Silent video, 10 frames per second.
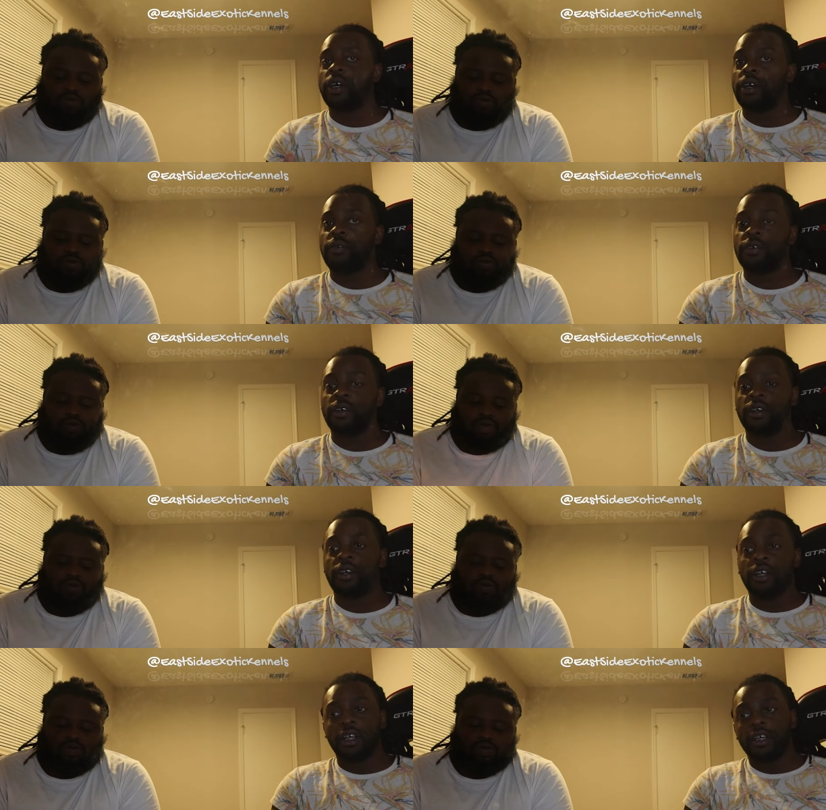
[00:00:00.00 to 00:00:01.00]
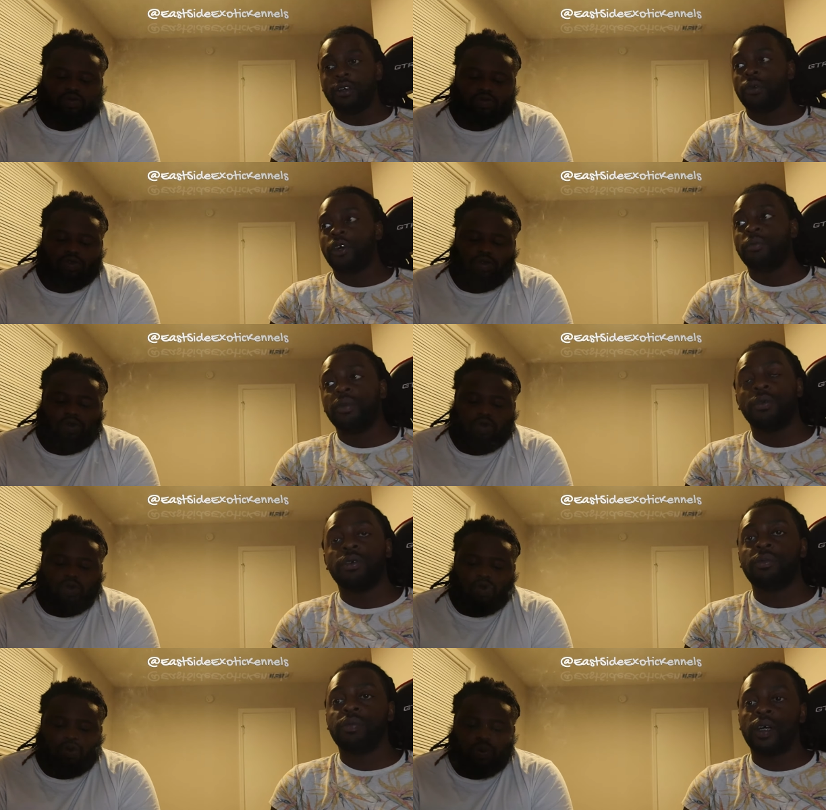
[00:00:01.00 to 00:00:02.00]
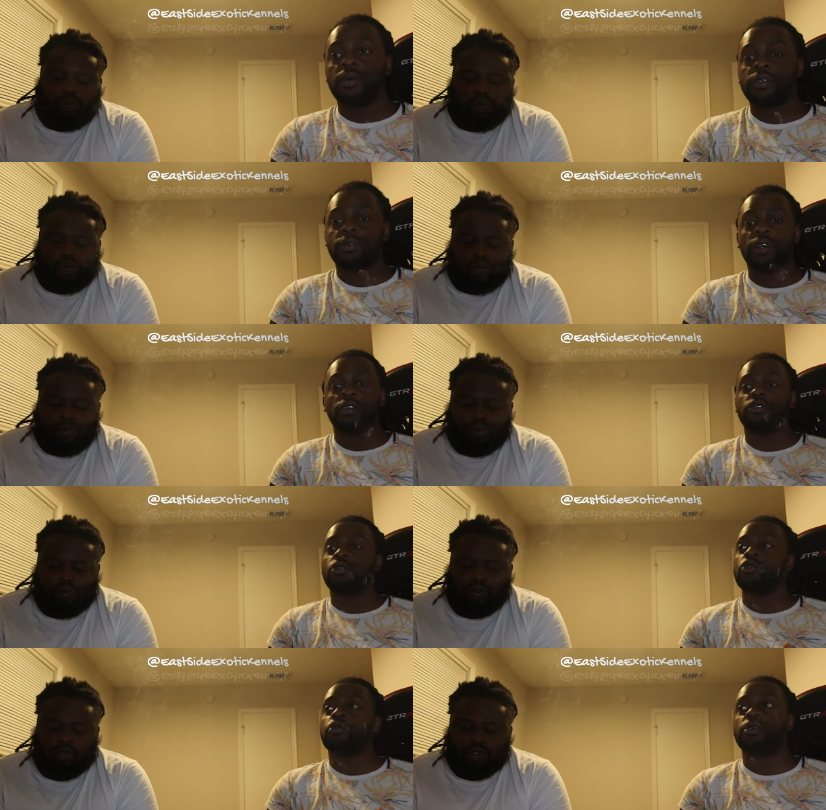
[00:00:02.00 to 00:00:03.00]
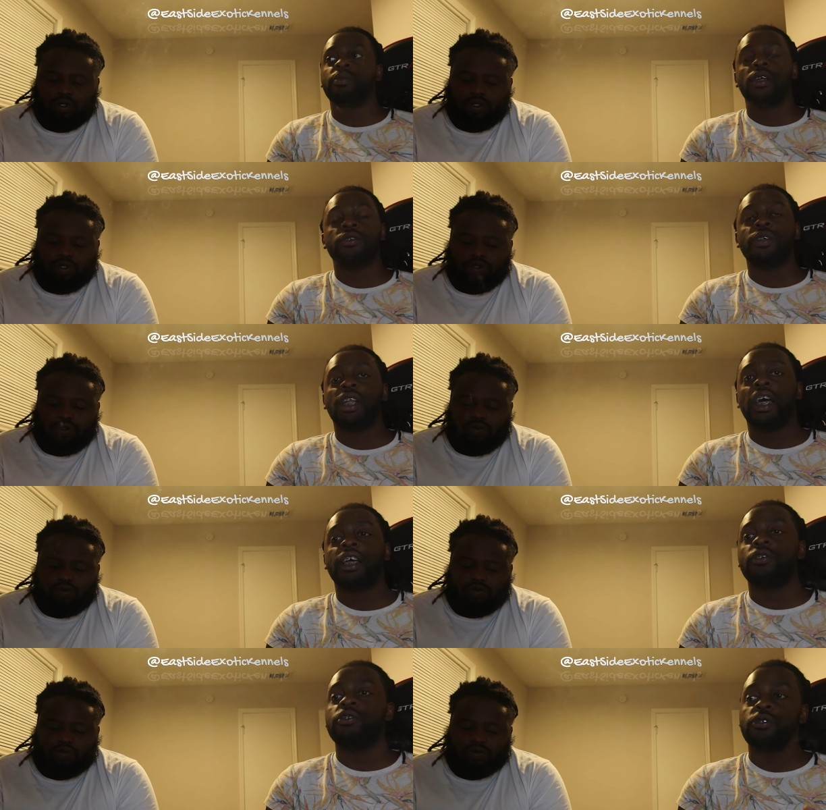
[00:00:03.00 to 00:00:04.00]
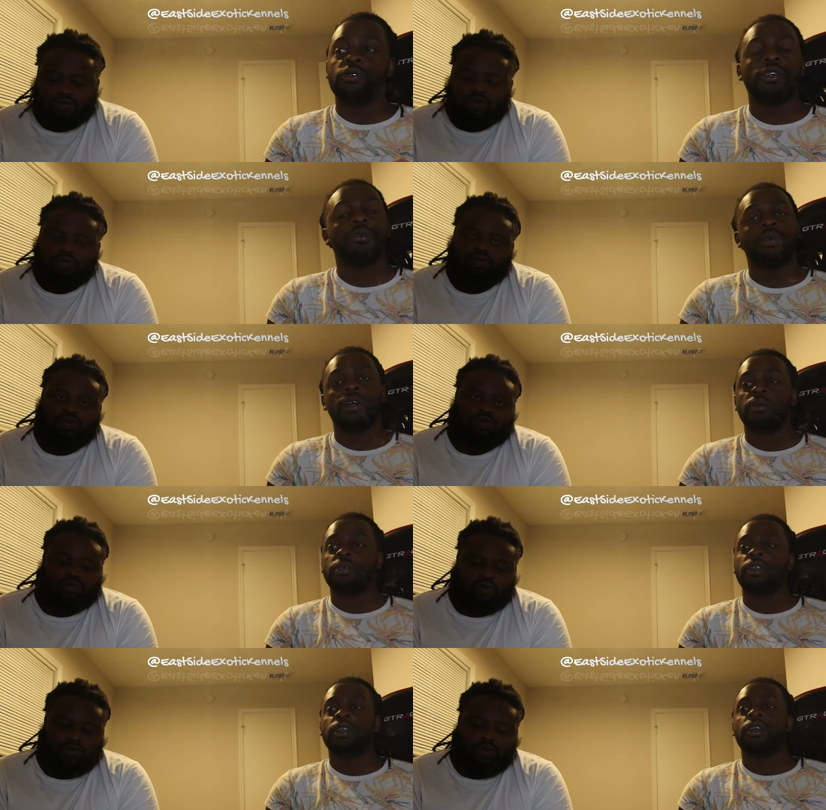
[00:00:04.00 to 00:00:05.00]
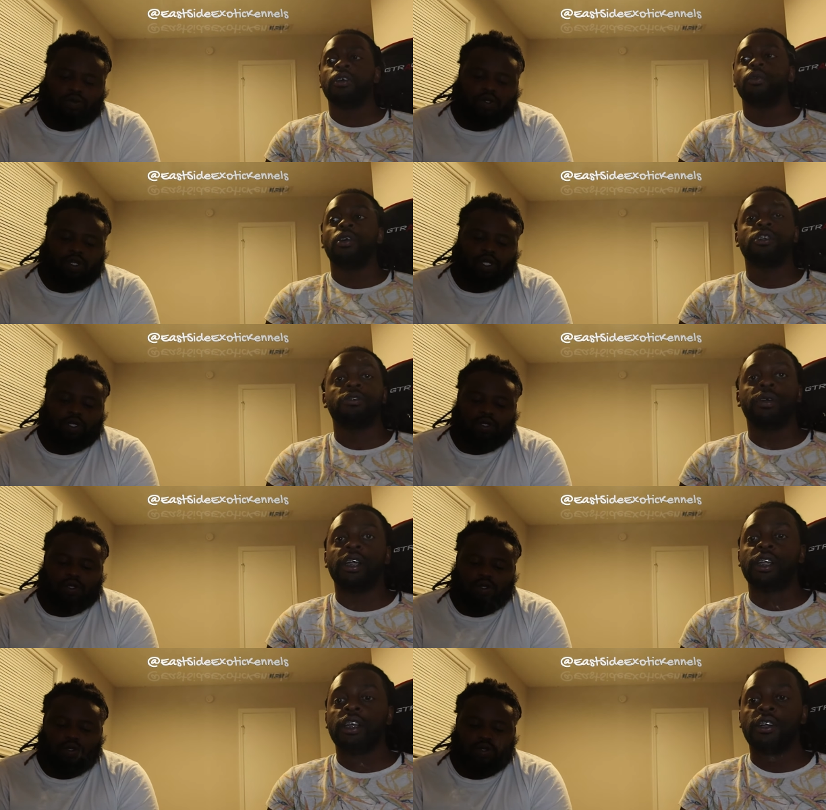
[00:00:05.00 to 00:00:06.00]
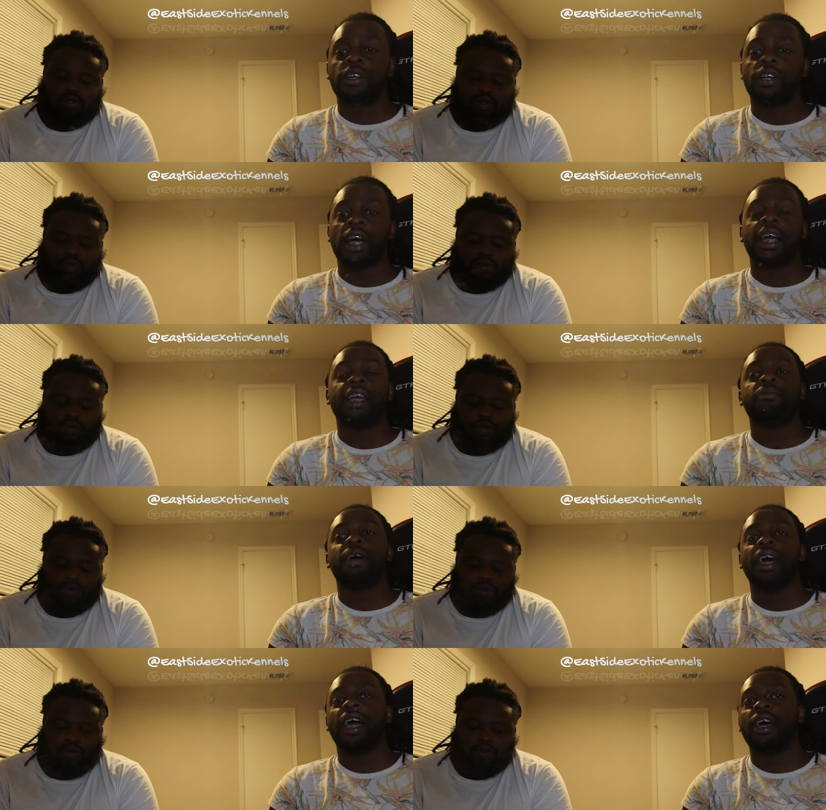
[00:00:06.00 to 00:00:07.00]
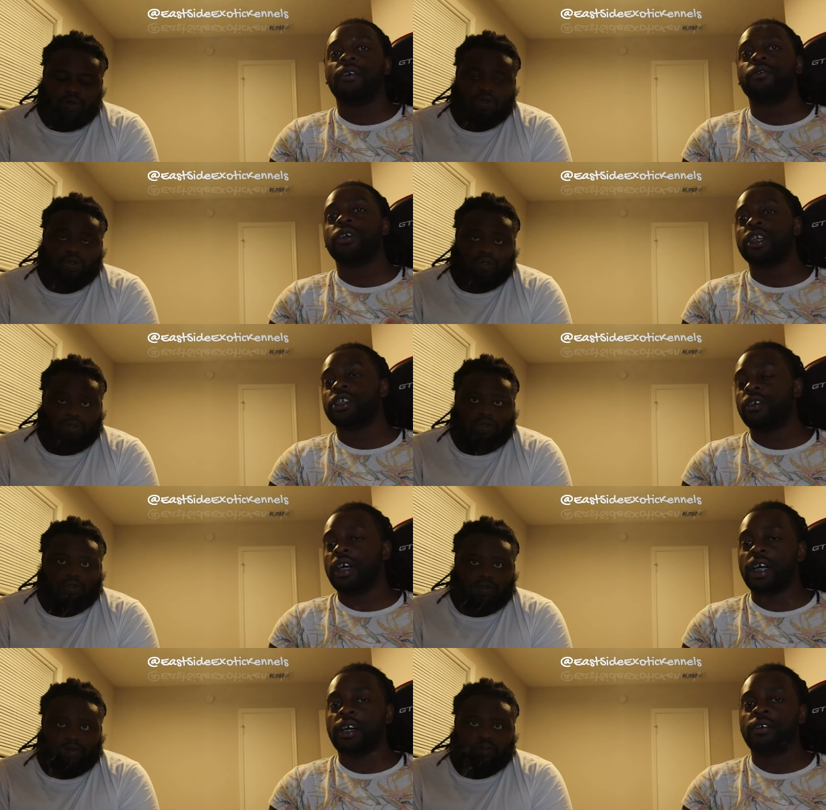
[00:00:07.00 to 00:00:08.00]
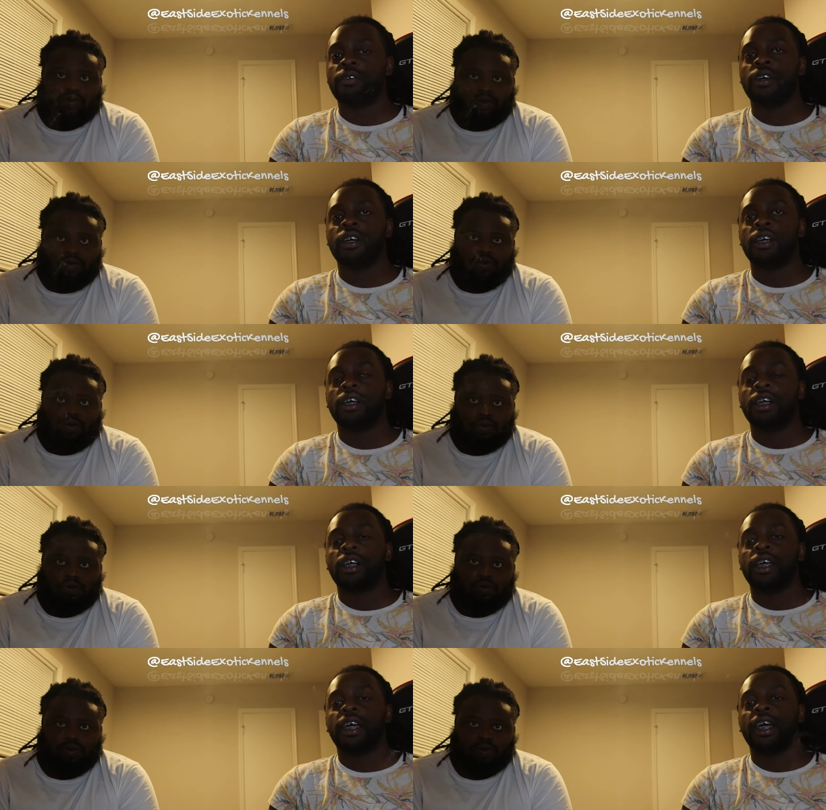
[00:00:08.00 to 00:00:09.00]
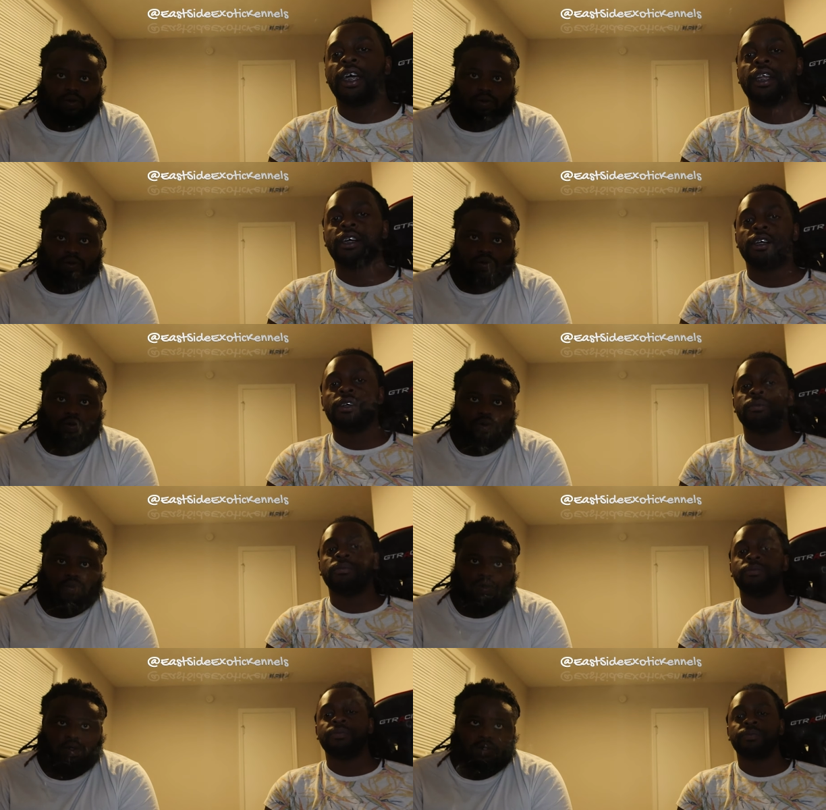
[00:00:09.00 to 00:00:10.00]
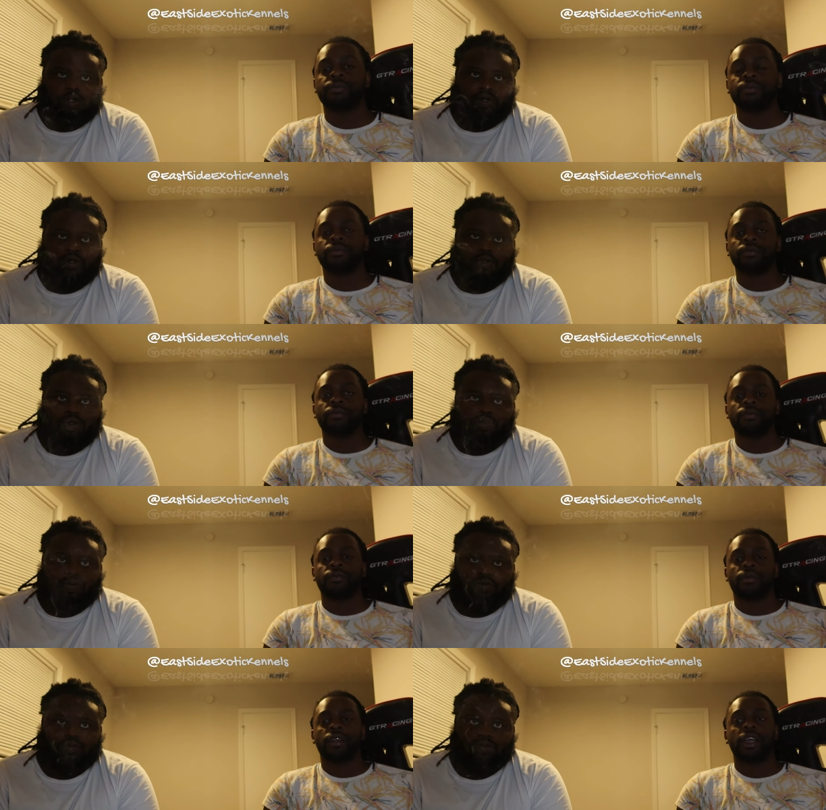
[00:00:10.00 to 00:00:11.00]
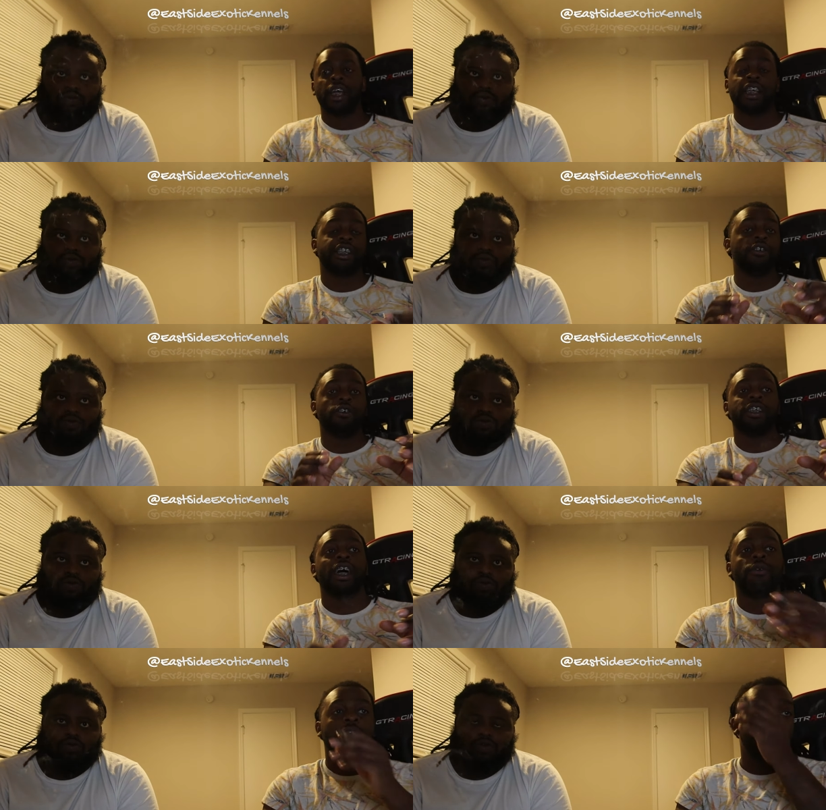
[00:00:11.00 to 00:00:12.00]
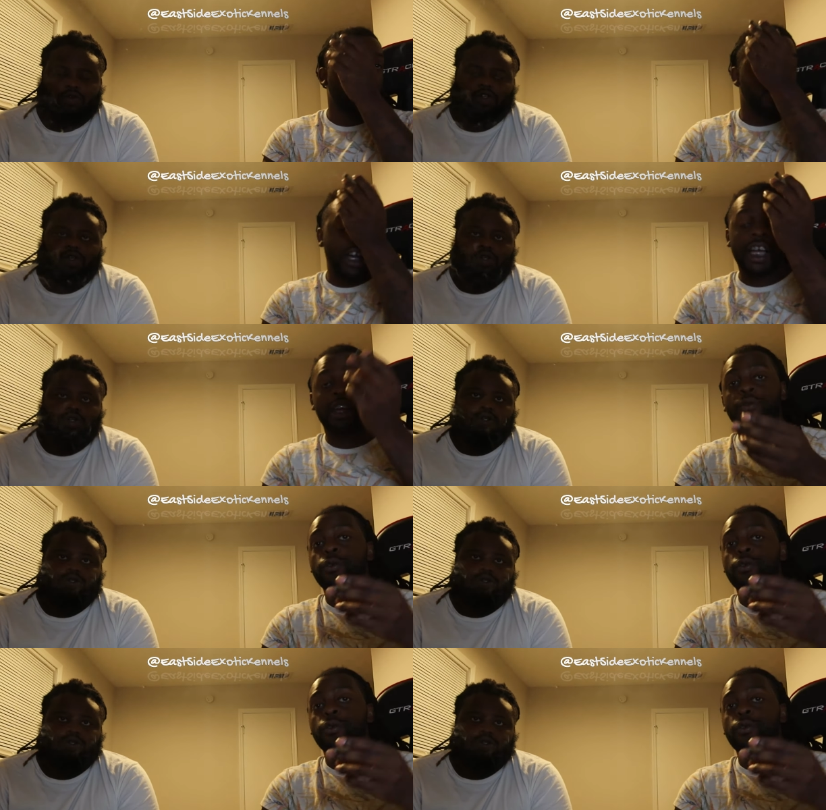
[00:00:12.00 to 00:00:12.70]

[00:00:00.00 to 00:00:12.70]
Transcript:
Speaker 1: whatever. We're gonna meet with the pups. We're gonna choose which pups we like, you choose your pups. We're gonna split the litter. I get my half, you get your half. And um and she yours right? I give I give